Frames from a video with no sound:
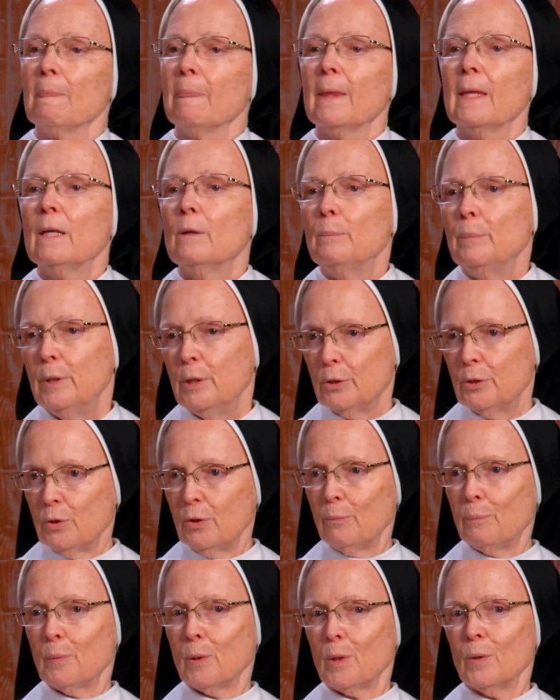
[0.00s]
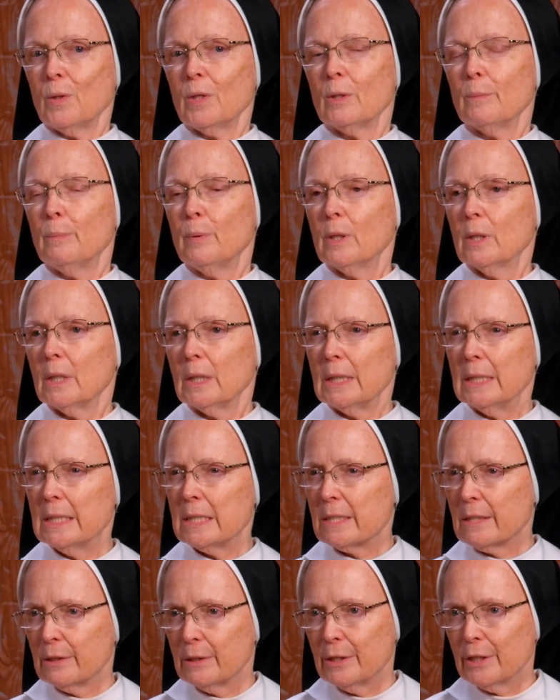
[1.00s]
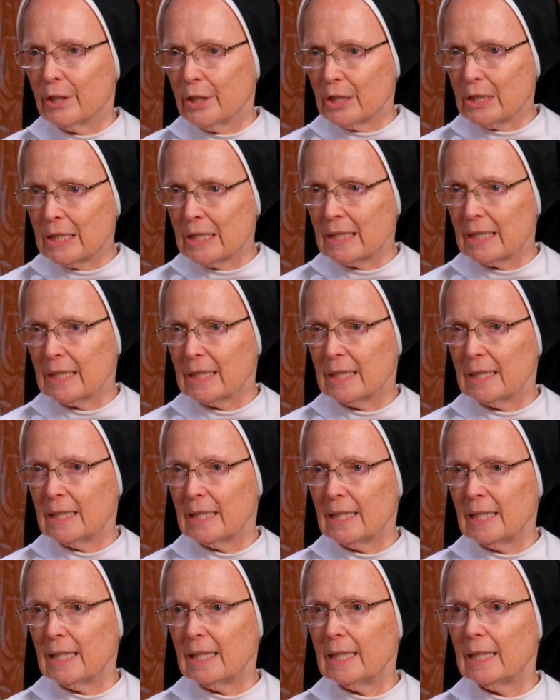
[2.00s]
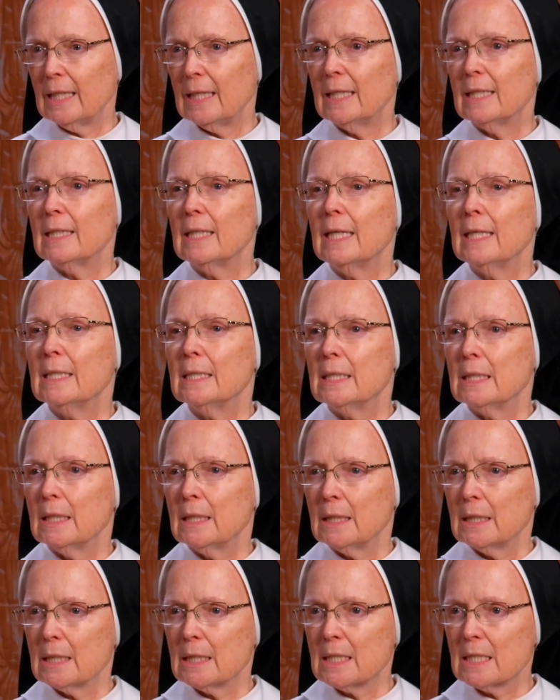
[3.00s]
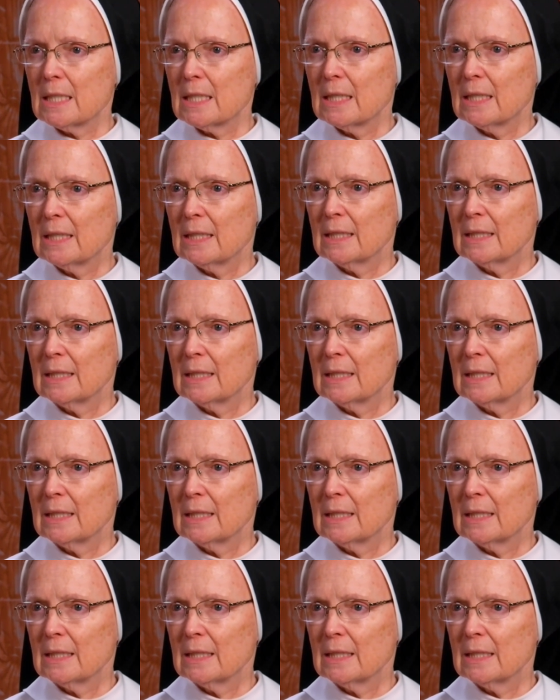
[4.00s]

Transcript: it appeared to have broken apart in his heart, it didn't.